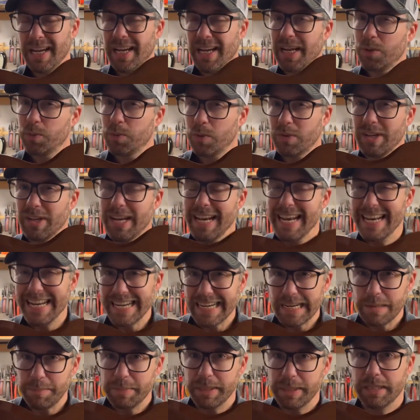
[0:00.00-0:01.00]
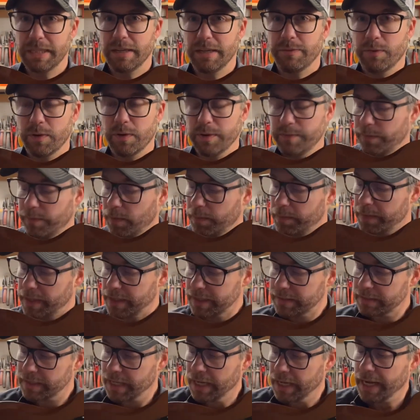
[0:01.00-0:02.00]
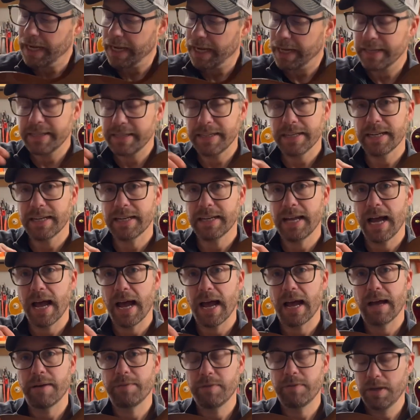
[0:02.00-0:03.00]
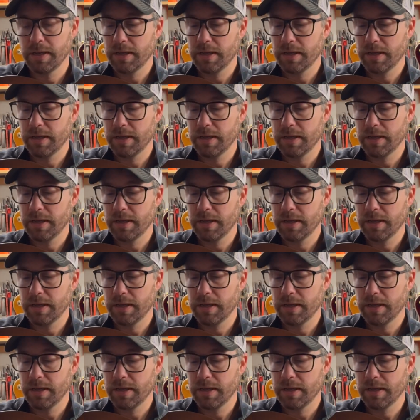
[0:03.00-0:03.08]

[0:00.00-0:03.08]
It was a little bit different from this. It didn't have